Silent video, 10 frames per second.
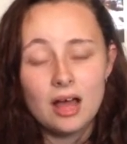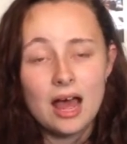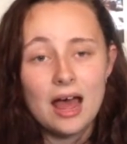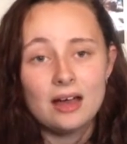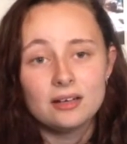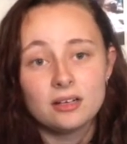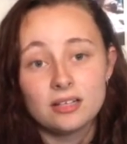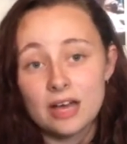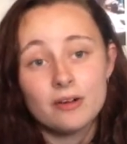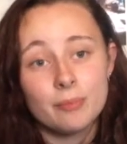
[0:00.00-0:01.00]
And
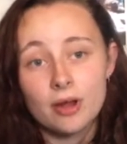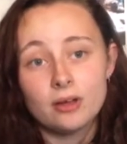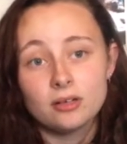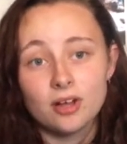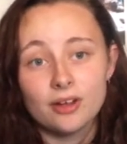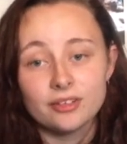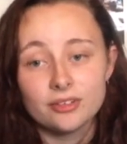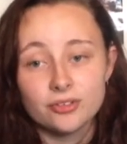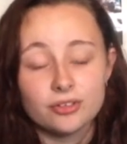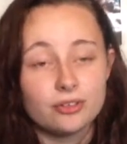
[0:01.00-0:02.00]
they were both nursing
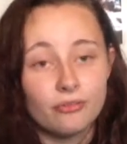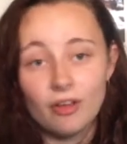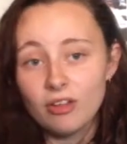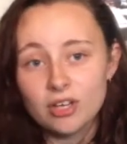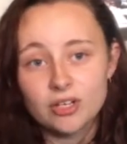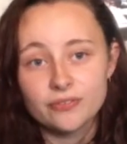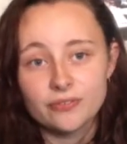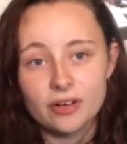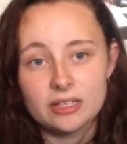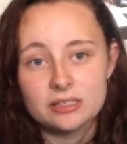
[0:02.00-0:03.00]
students, really good
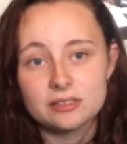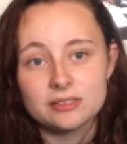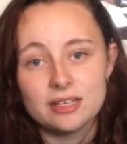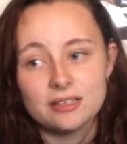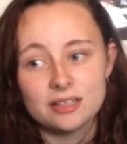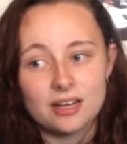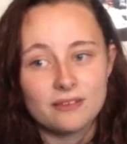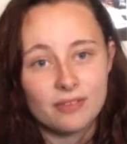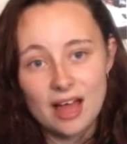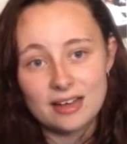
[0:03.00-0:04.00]
friends. They shared a
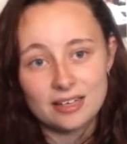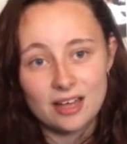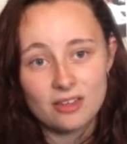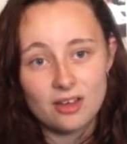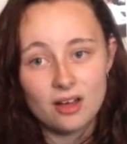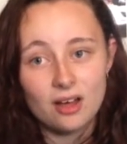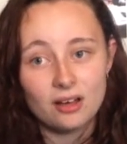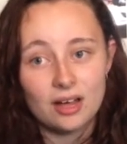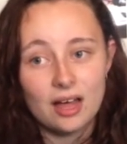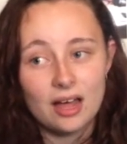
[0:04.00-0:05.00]
flat together
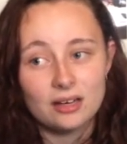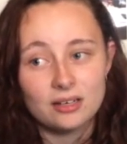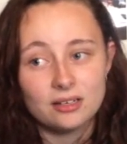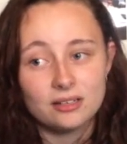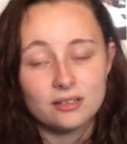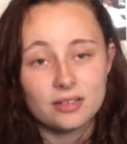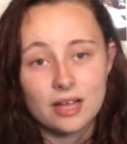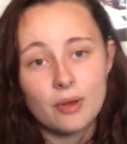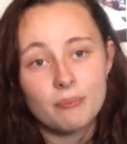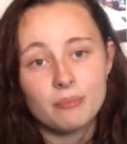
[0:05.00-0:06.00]
and
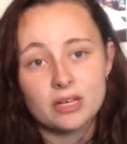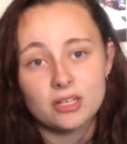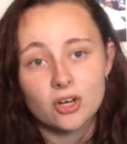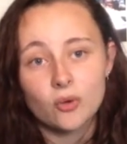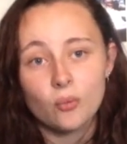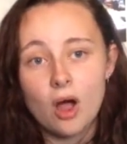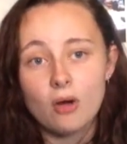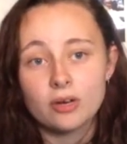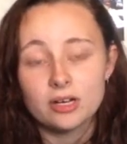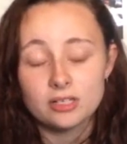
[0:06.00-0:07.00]
they went missing
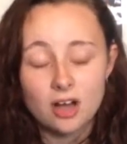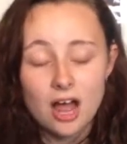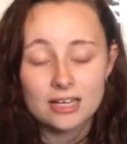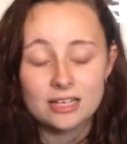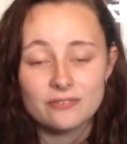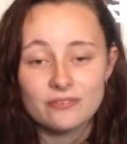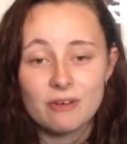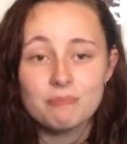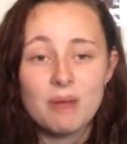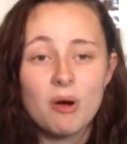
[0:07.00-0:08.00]
while hitchhiking
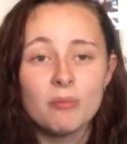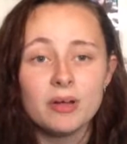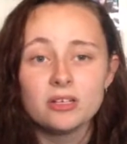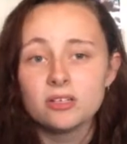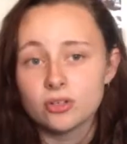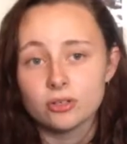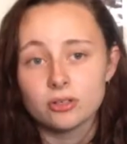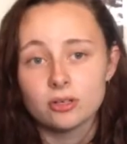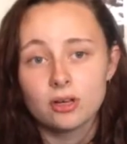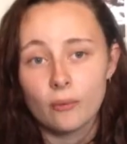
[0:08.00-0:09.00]
from Melbourne
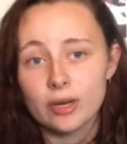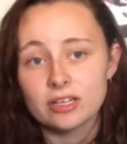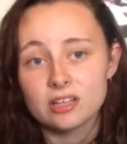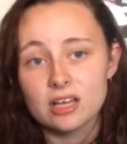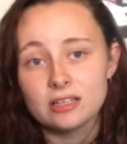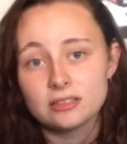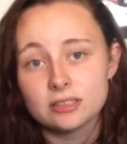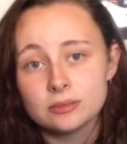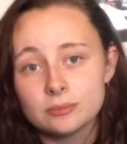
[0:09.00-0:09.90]
to Queensland.